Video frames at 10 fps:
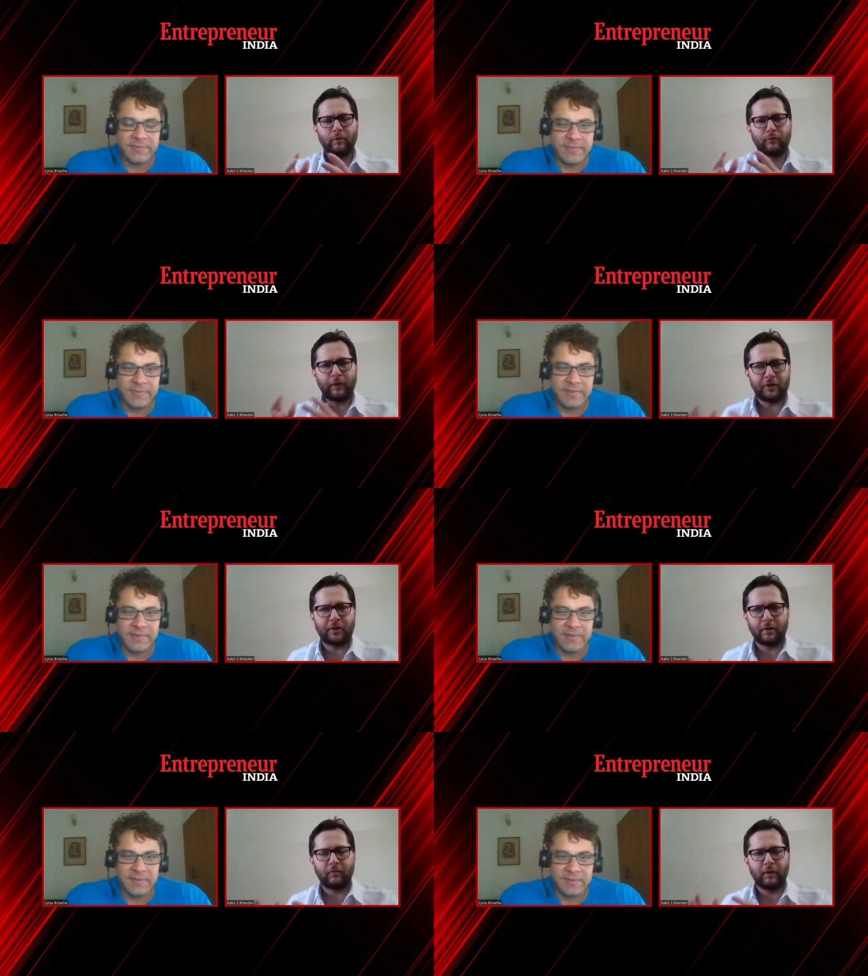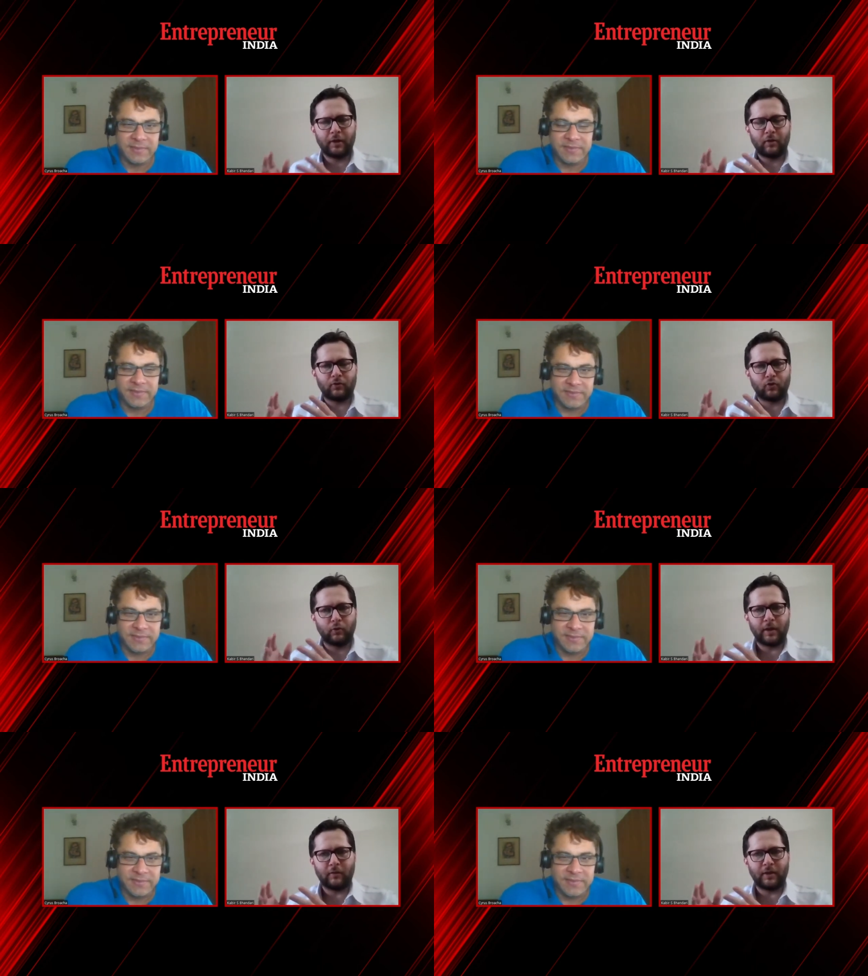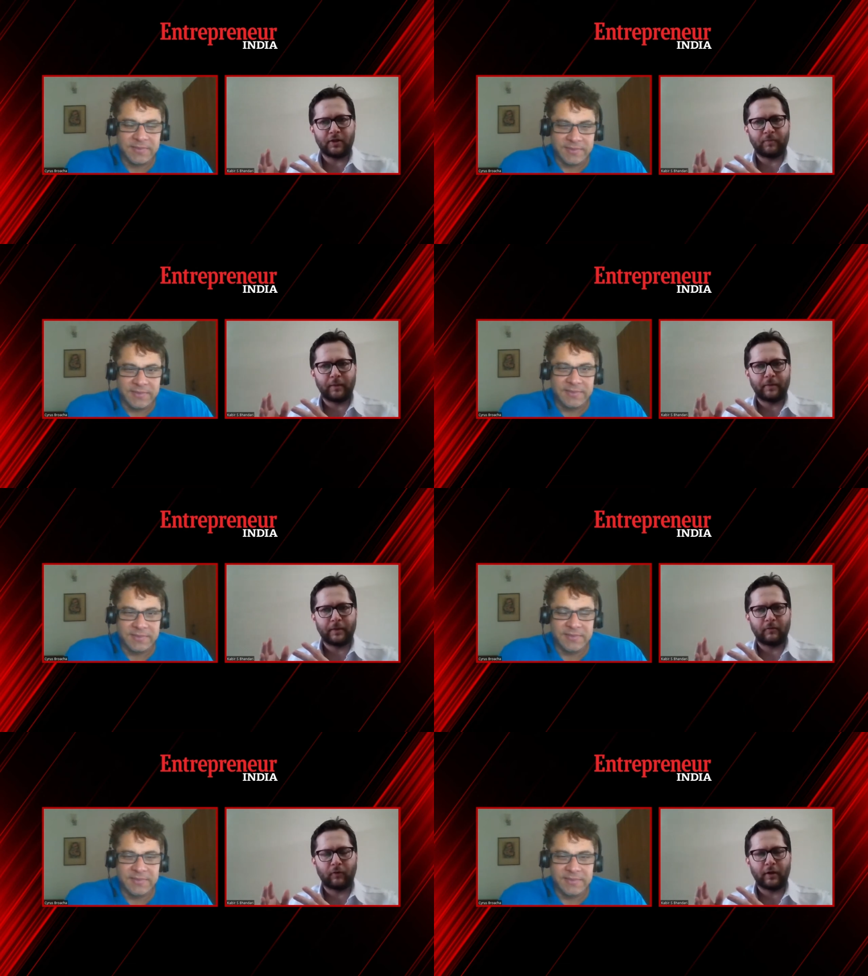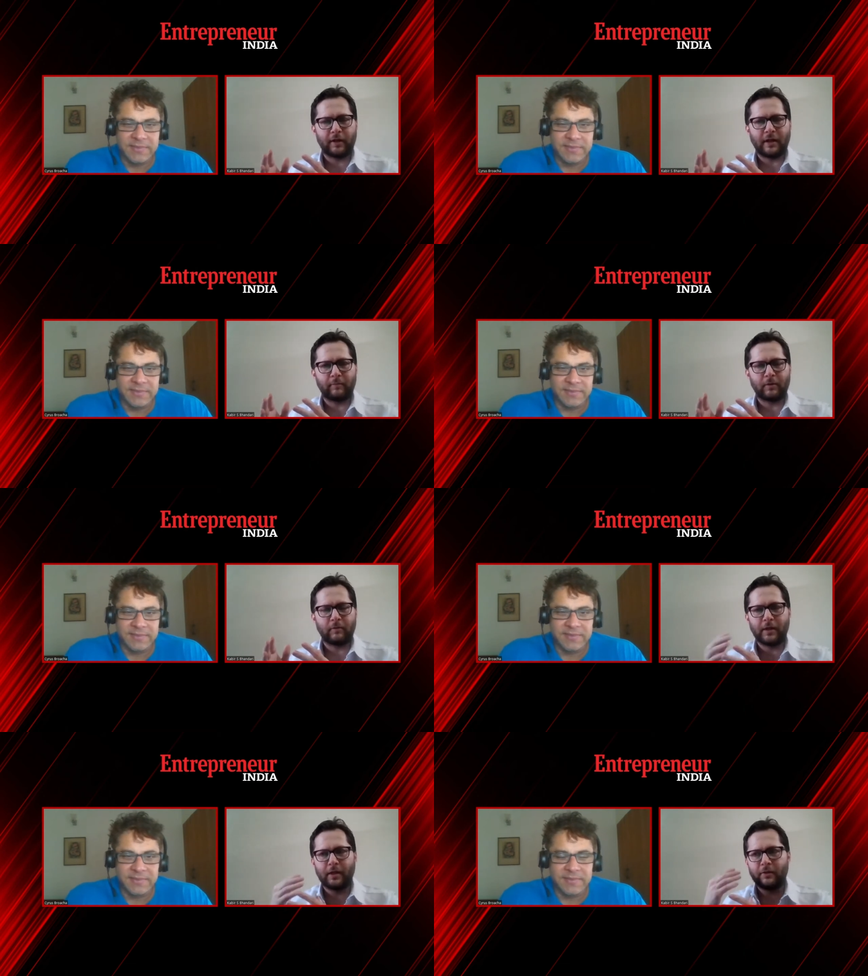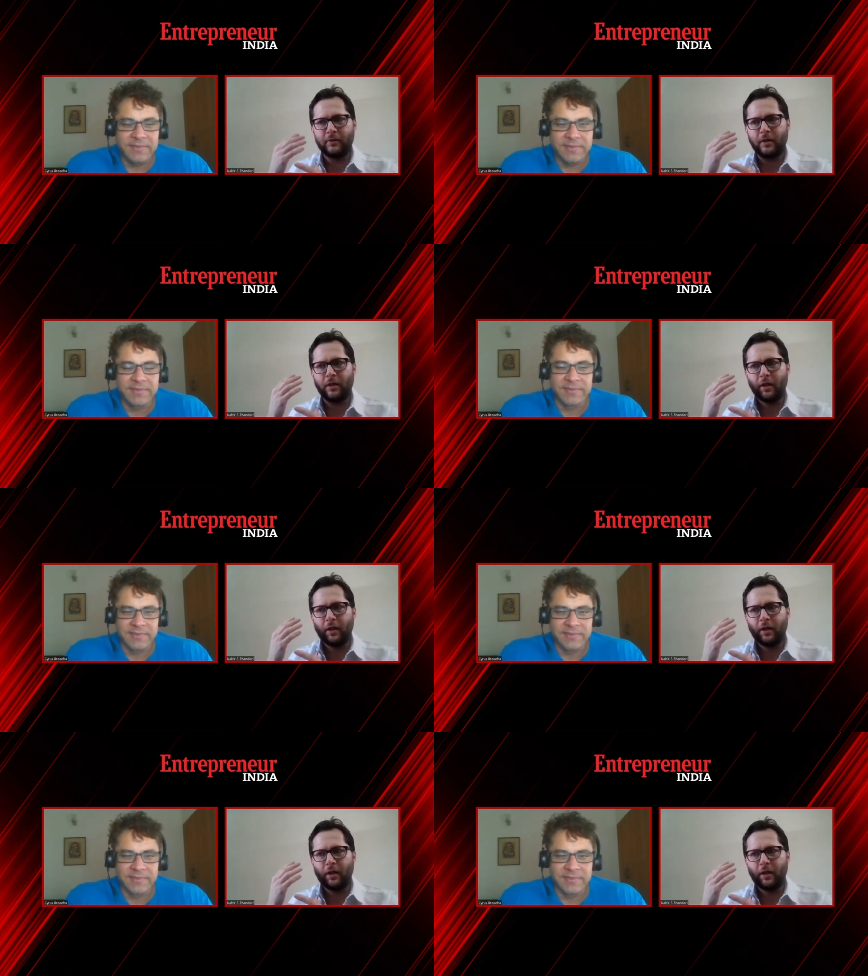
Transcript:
Speaker 1: profession? With, you know, so many of these people, for example, whether it is a,